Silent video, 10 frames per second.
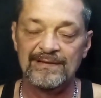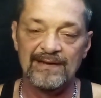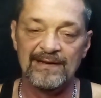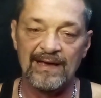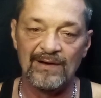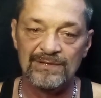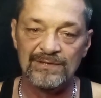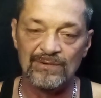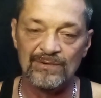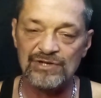getting
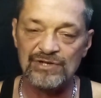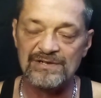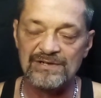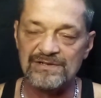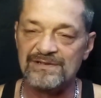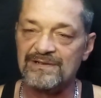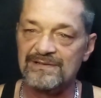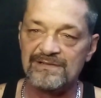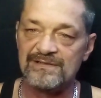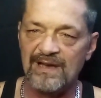out, you know, changes
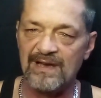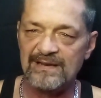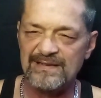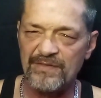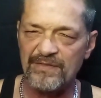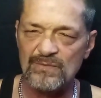in society.